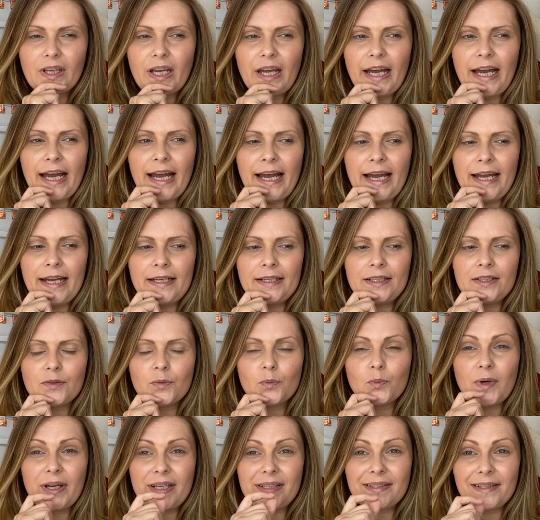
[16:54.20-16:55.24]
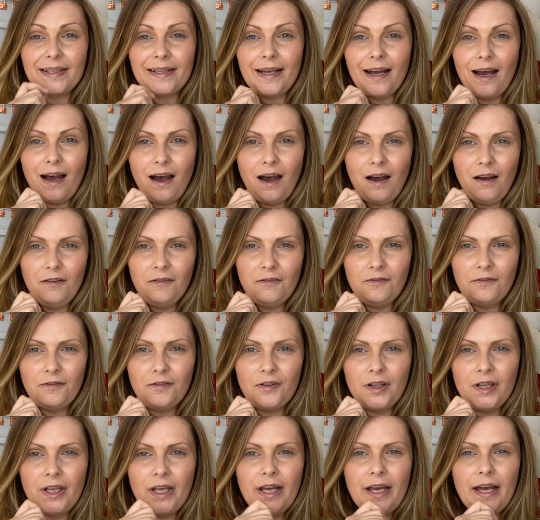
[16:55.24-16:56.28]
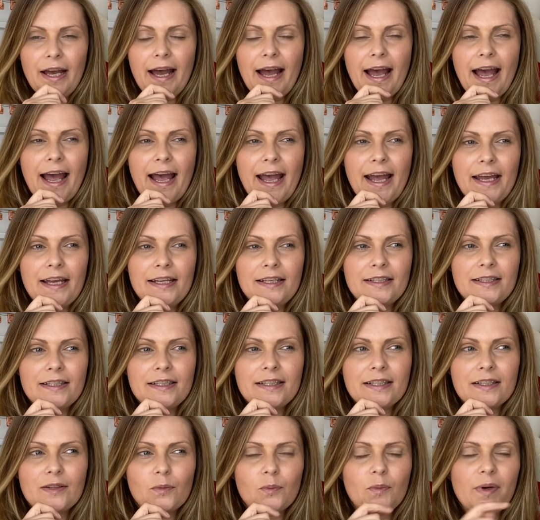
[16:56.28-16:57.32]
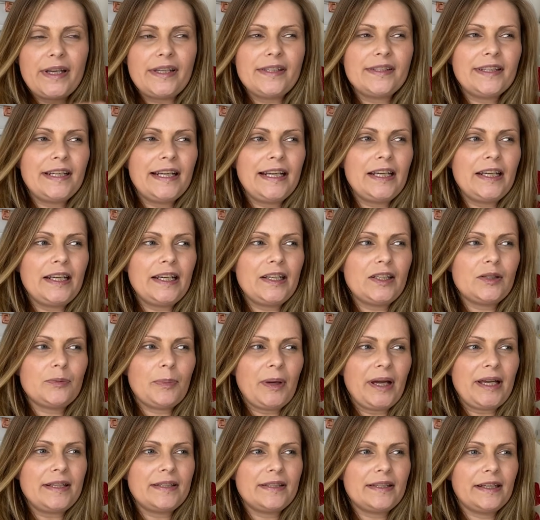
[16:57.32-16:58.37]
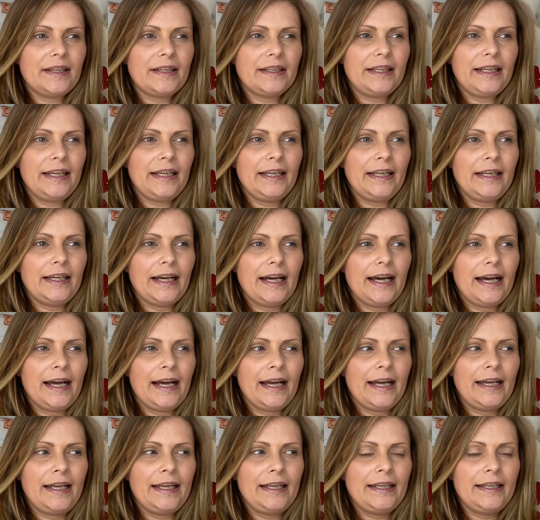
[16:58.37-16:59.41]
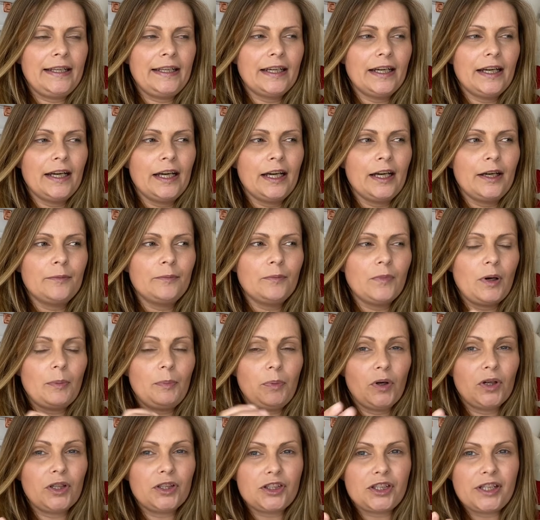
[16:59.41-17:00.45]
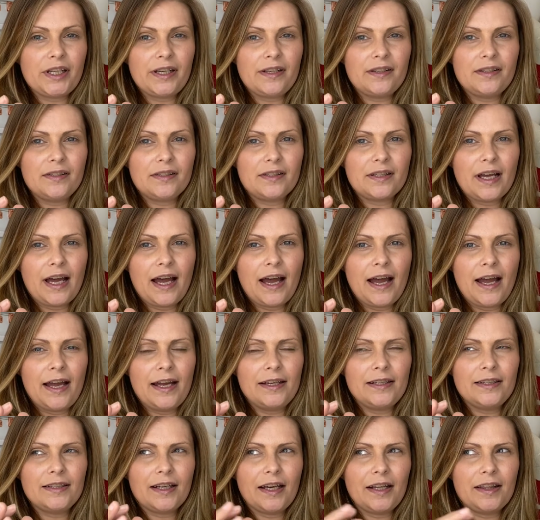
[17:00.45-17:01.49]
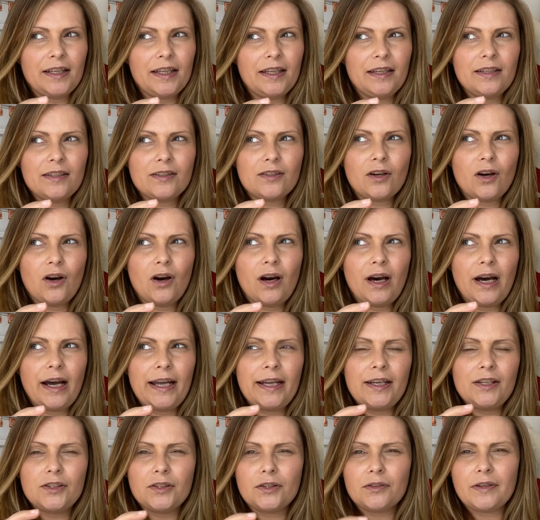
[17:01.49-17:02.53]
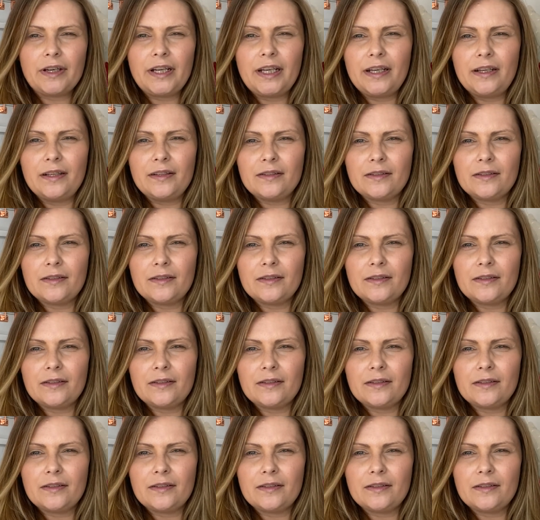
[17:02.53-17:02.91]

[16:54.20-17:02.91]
and wesley huff and Wesley is basically a um, apologist and I think he's got a degree in